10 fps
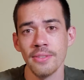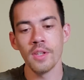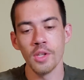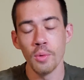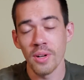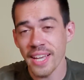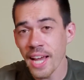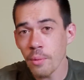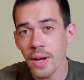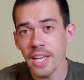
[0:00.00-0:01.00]
You will
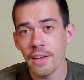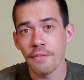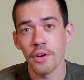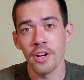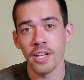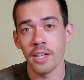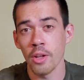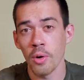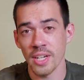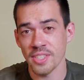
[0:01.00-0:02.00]
gain weight if you're in a
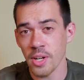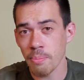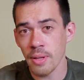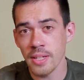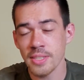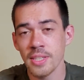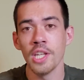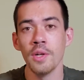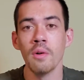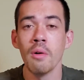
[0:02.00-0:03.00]
caloric surplus,
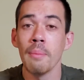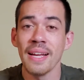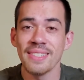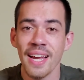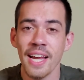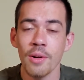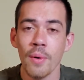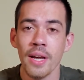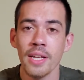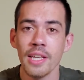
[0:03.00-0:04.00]
you will maintain
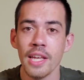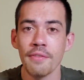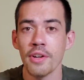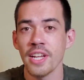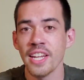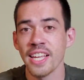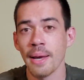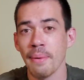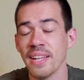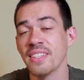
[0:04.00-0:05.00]
weight if you're eating at
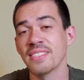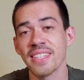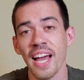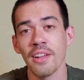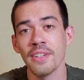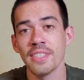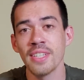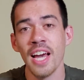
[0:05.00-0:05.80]
maintenance calories,